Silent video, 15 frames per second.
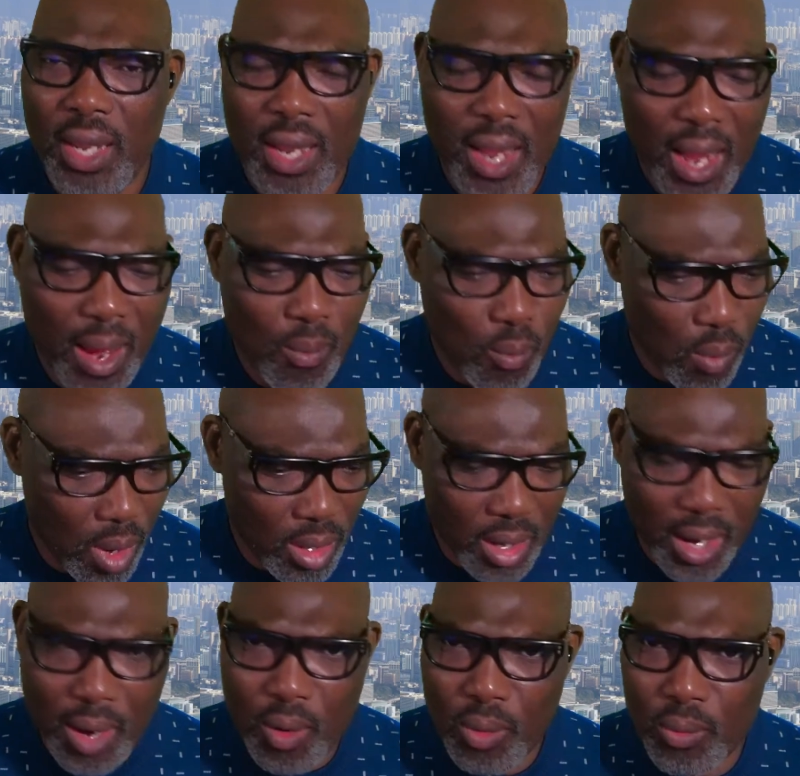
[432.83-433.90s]
I want
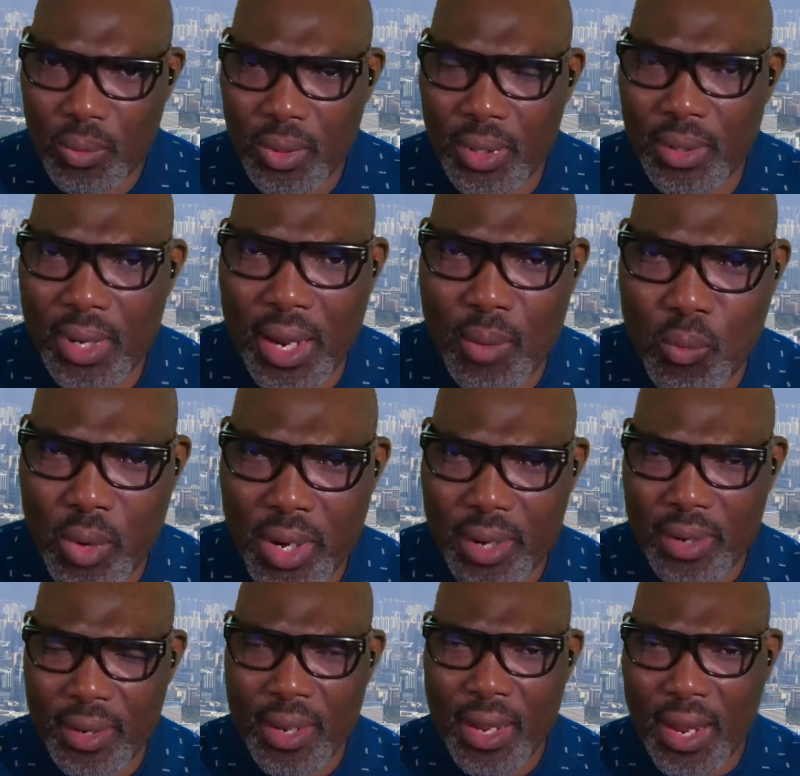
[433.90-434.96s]
I I,
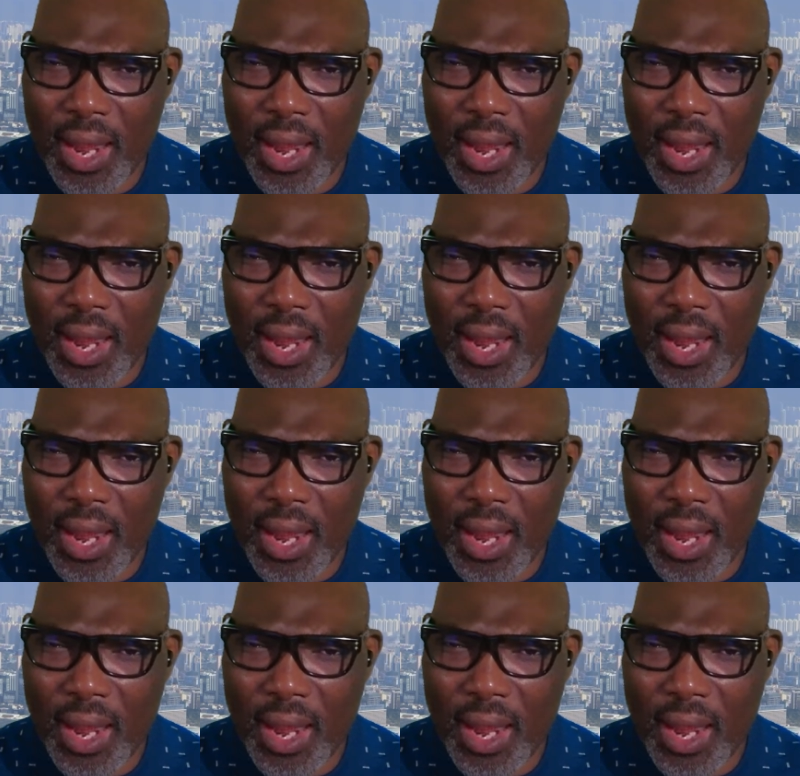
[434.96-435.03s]
we,